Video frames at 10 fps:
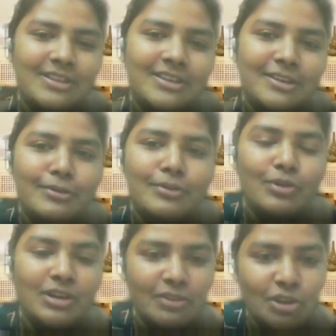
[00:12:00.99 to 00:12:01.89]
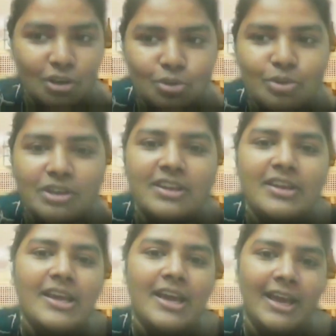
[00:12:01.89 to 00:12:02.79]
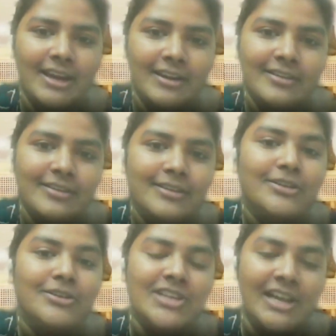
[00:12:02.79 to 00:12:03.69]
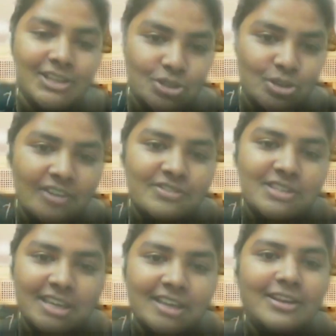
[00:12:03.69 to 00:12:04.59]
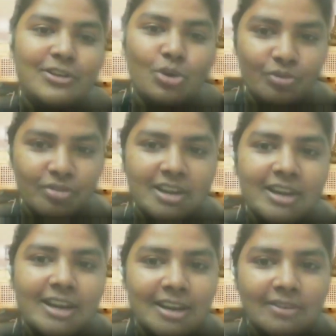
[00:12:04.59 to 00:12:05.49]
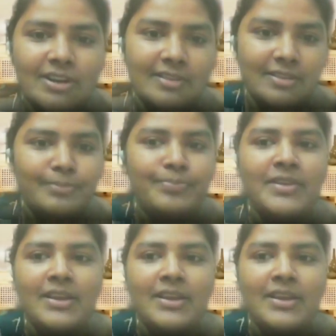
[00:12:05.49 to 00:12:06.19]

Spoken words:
with whatever you're doing and the challenges you have taken in COVID and even in the